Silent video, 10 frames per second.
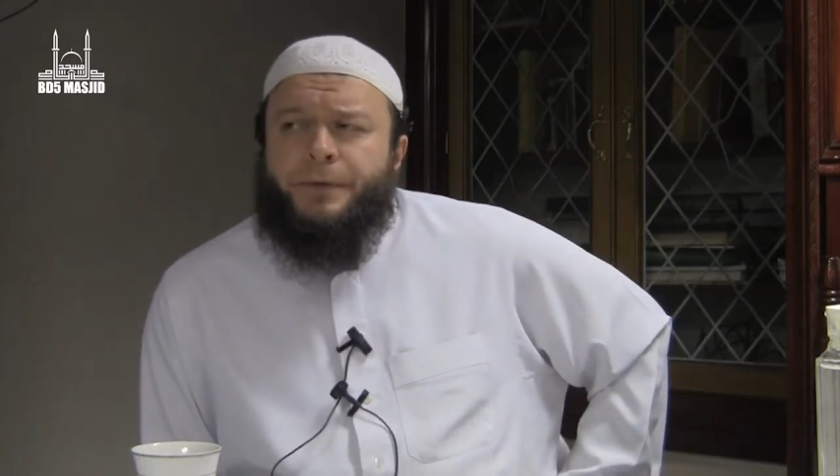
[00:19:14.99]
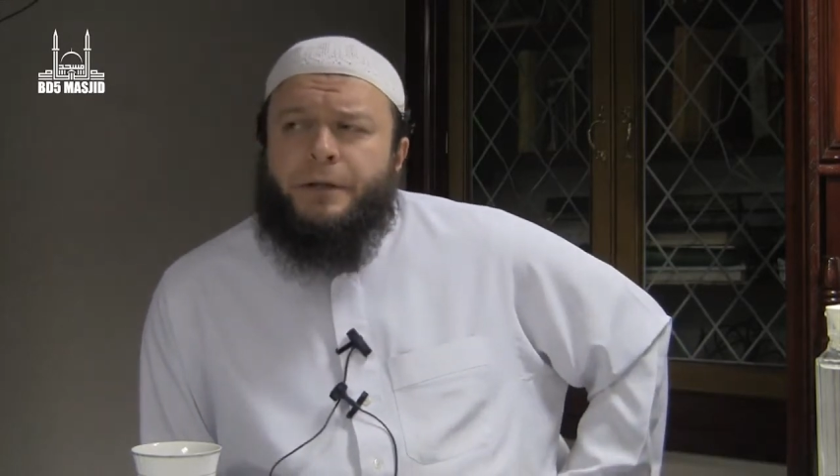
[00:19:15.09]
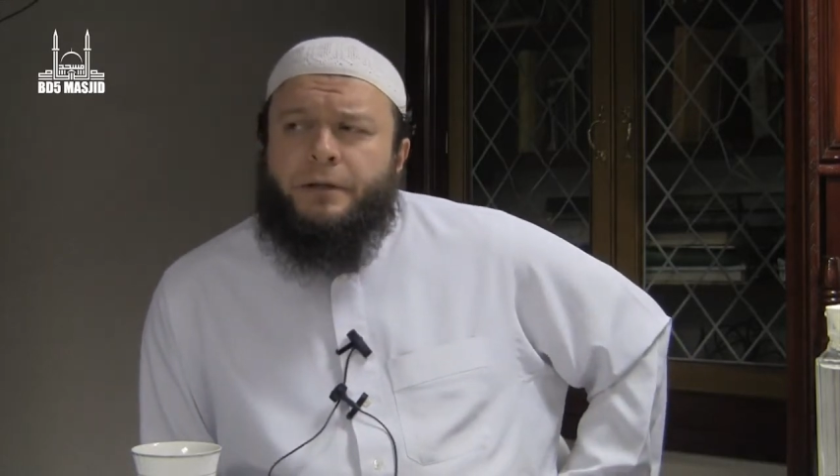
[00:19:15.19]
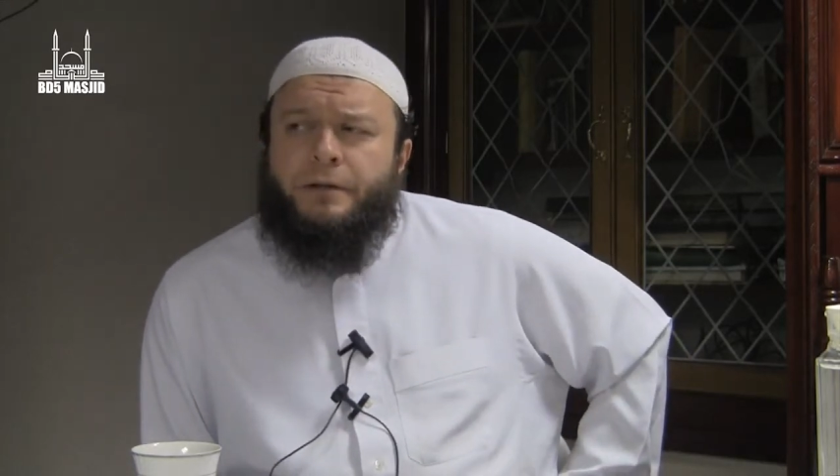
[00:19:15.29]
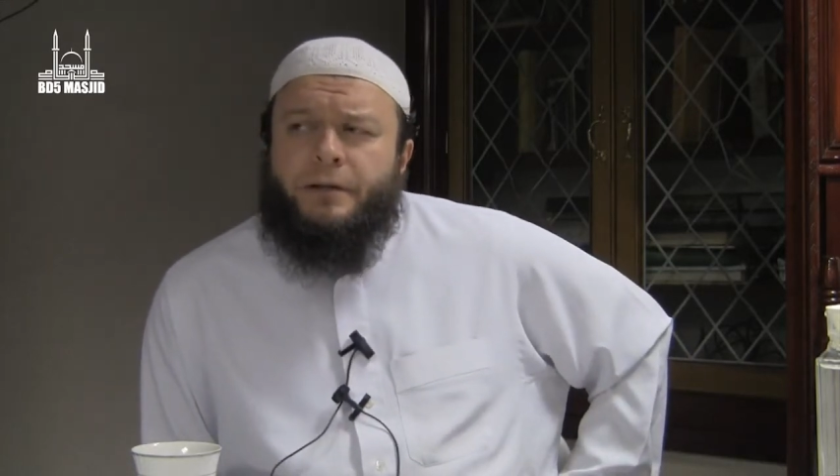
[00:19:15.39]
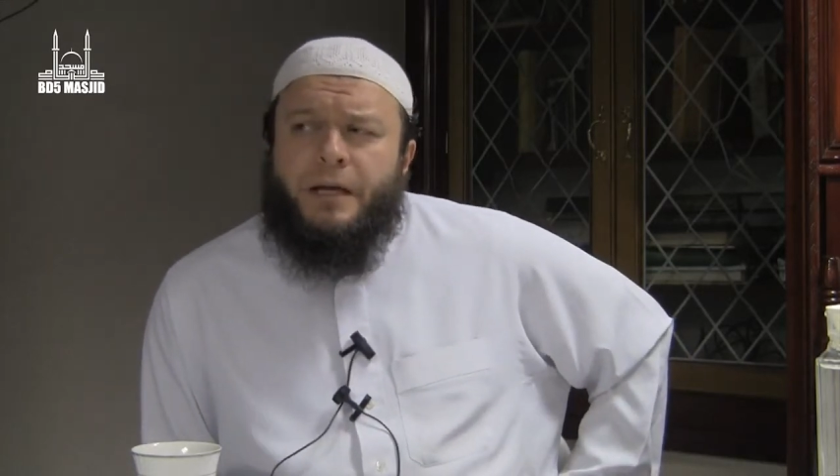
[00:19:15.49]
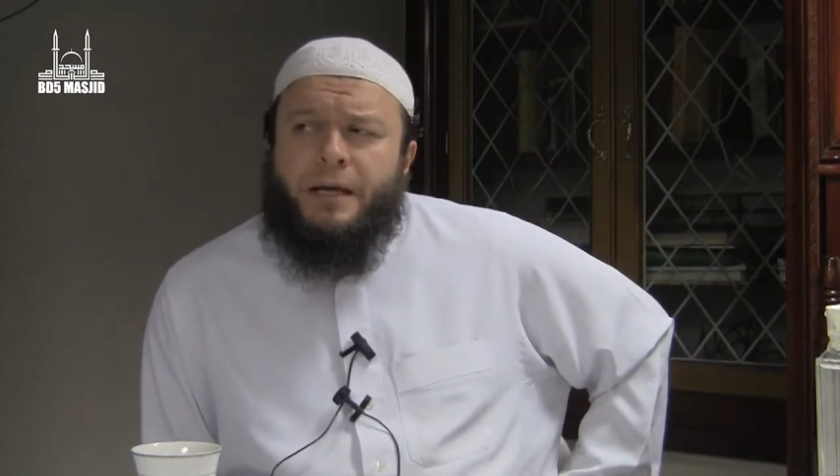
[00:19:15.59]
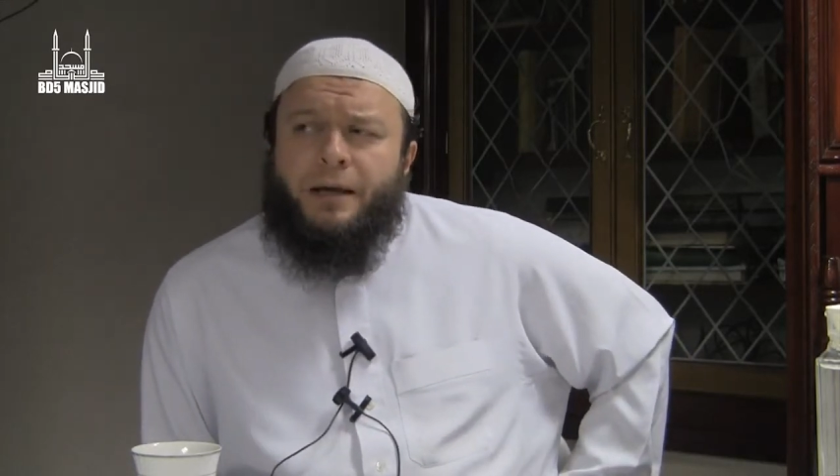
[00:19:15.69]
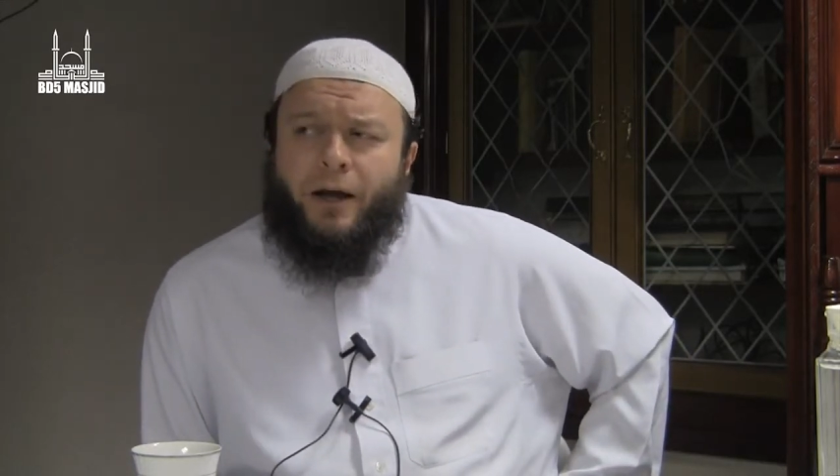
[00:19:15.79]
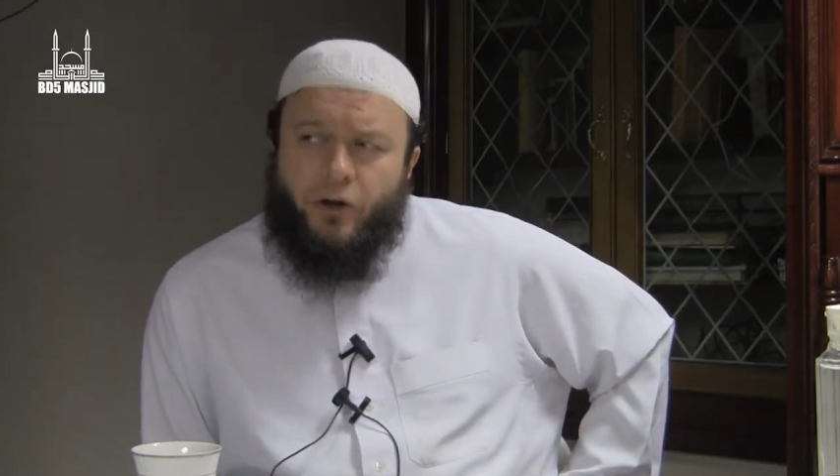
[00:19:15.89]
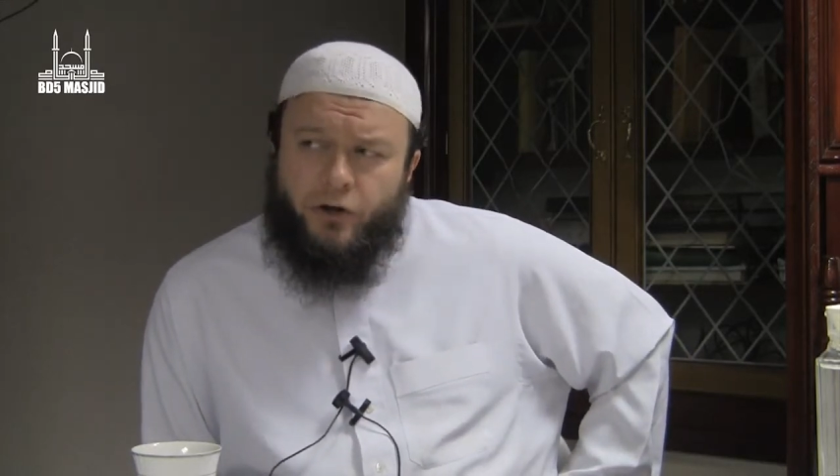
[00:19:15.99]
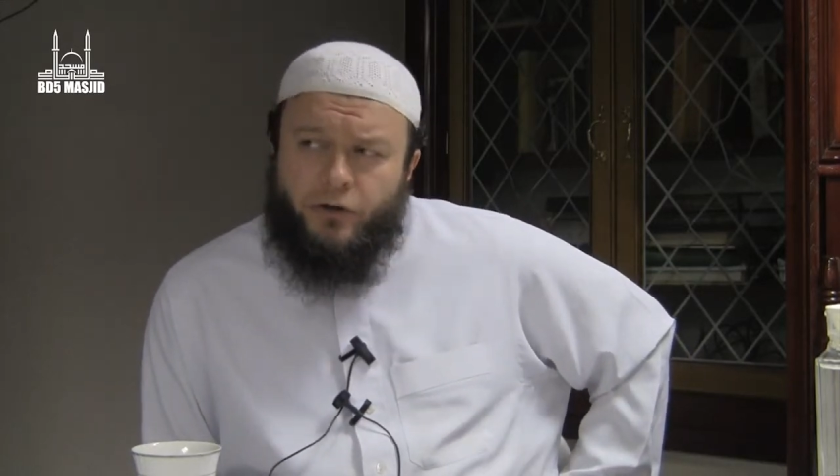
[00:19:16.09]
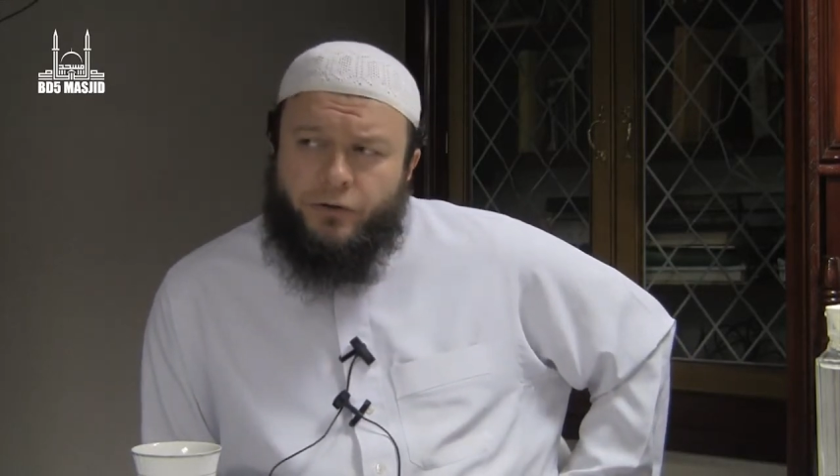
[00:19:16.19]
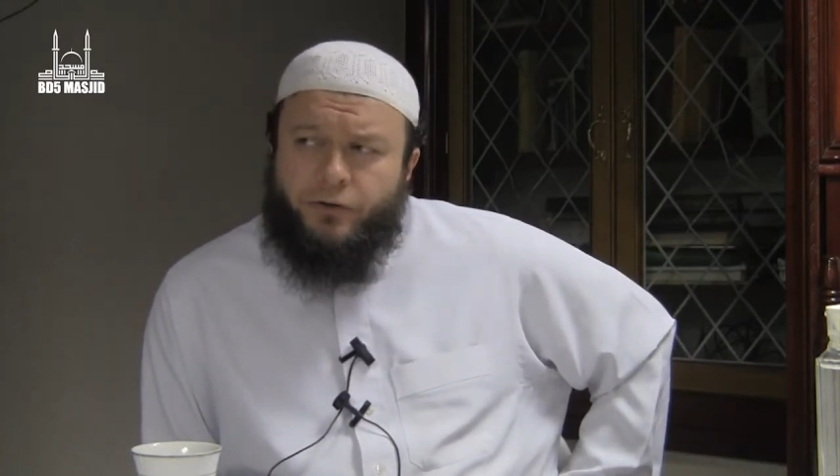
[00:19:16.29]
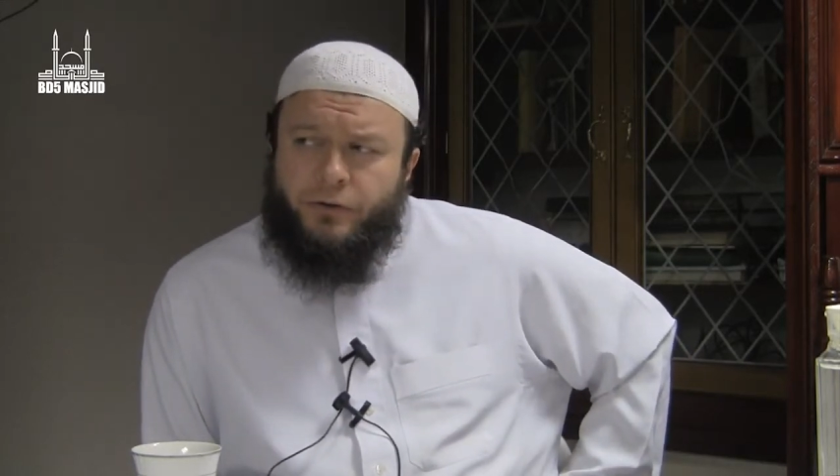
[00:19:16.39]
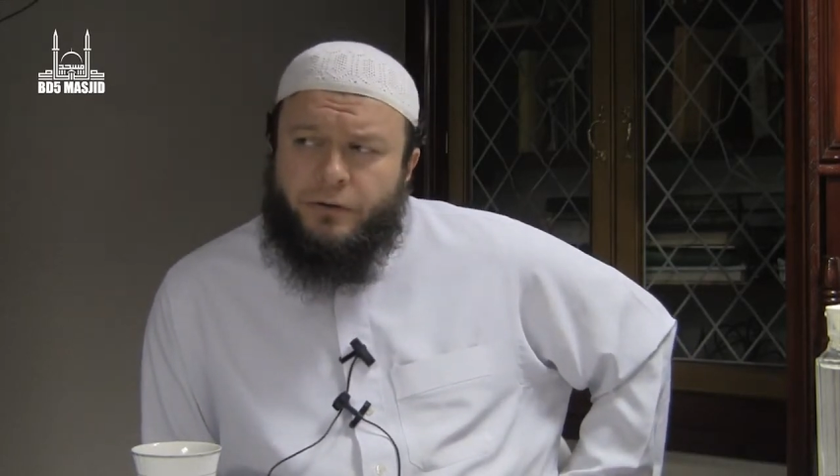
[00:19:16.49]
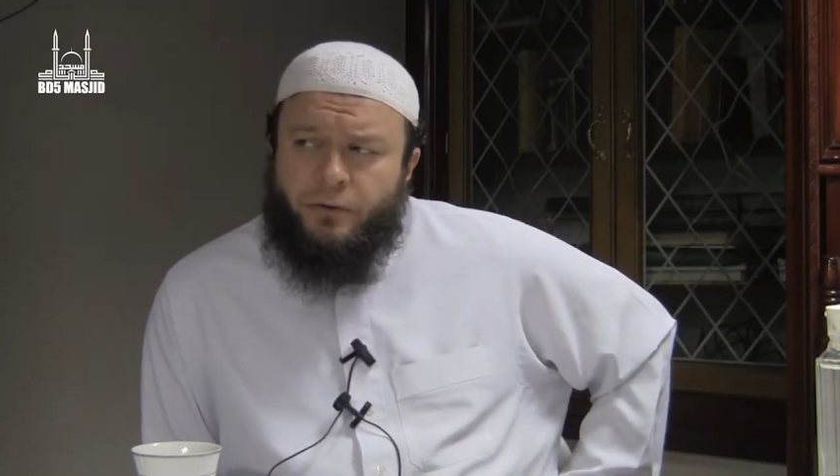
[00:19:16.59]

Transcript: they heard,